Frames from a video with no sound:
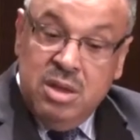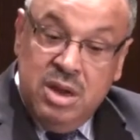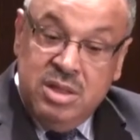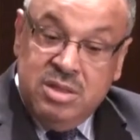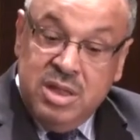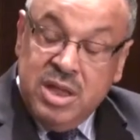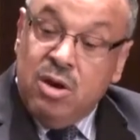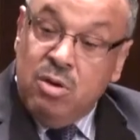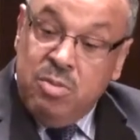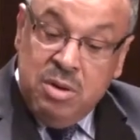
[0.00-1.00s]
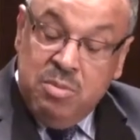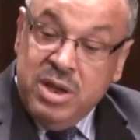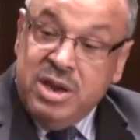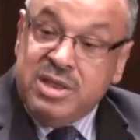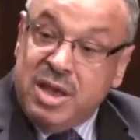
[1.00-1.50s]
let's say, the global
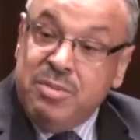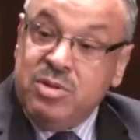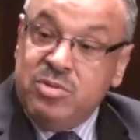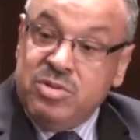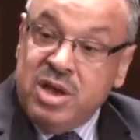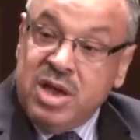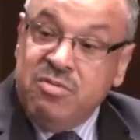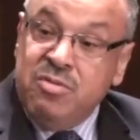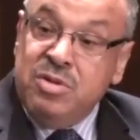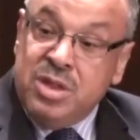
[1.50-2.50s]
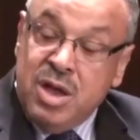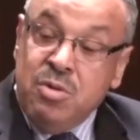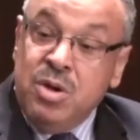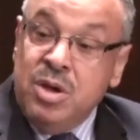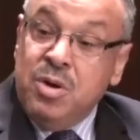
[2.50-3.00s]
players coming to Takaful,
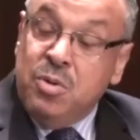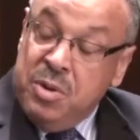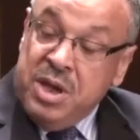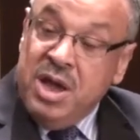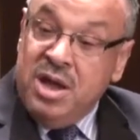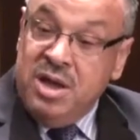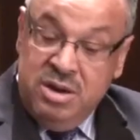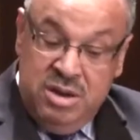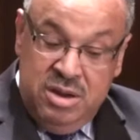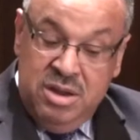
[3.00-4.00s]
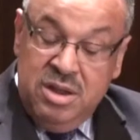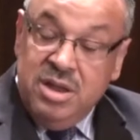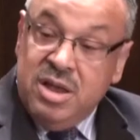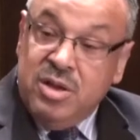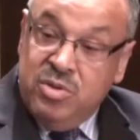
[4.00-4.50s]
now we are
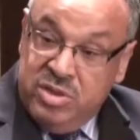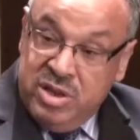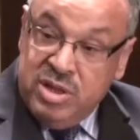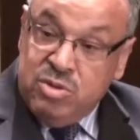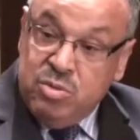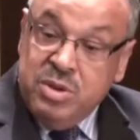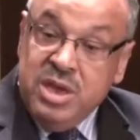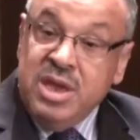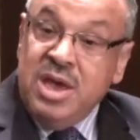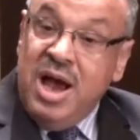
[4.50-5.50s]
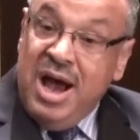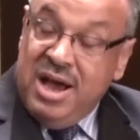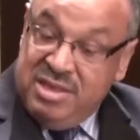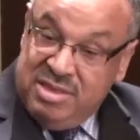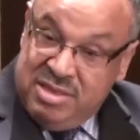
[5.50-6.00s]
considered to be
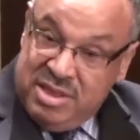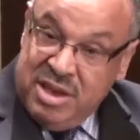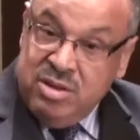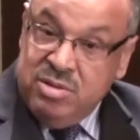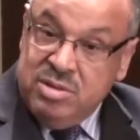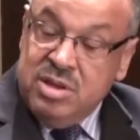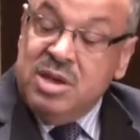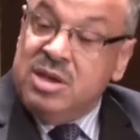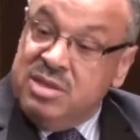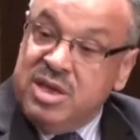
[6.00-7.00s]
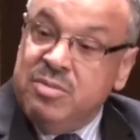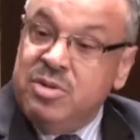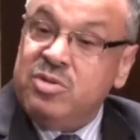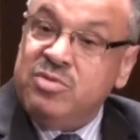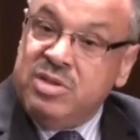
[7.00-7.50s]
a serious
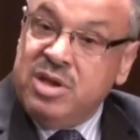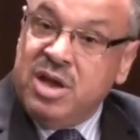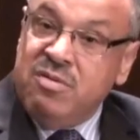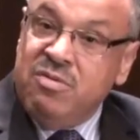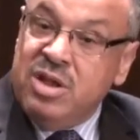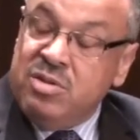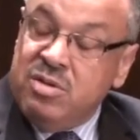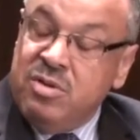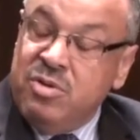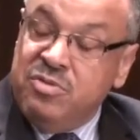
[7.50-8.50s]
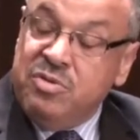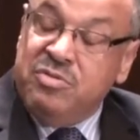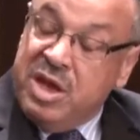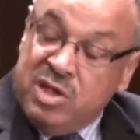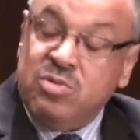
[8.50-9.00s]
segment of the Takaful
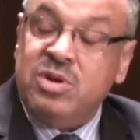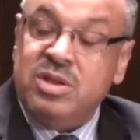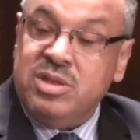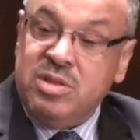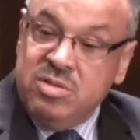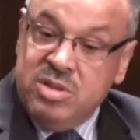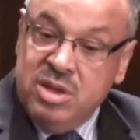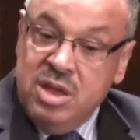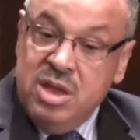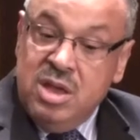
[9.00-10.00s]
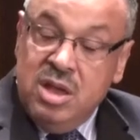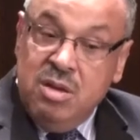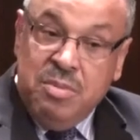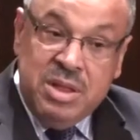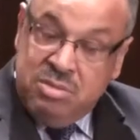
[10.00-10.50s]
of the insurance industry.
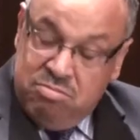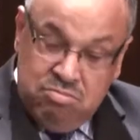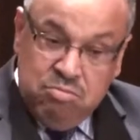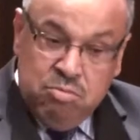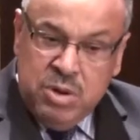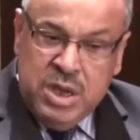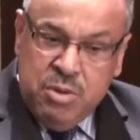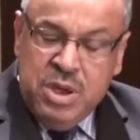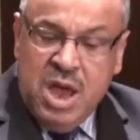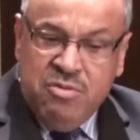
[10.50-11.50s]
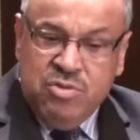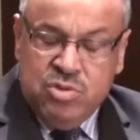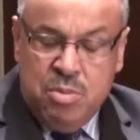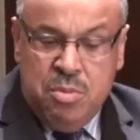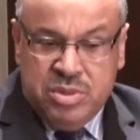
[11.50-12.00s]
But we have
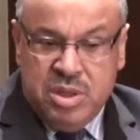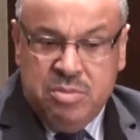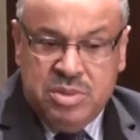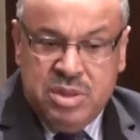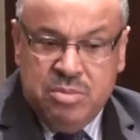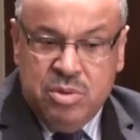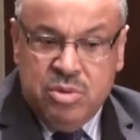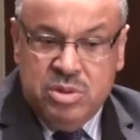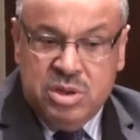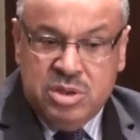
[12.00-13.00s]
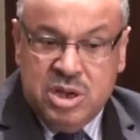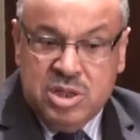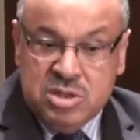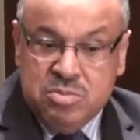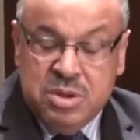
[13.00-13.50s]
some other
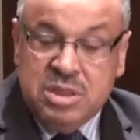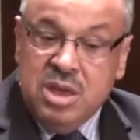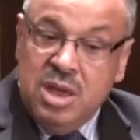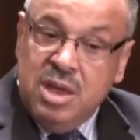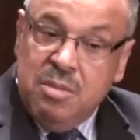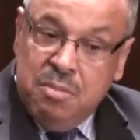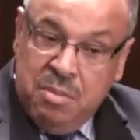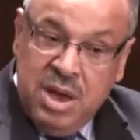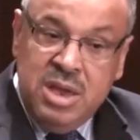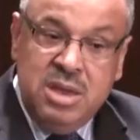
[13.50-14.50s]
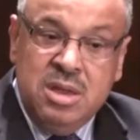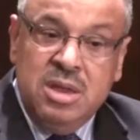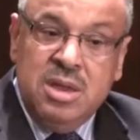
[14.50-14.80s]
challenges. But my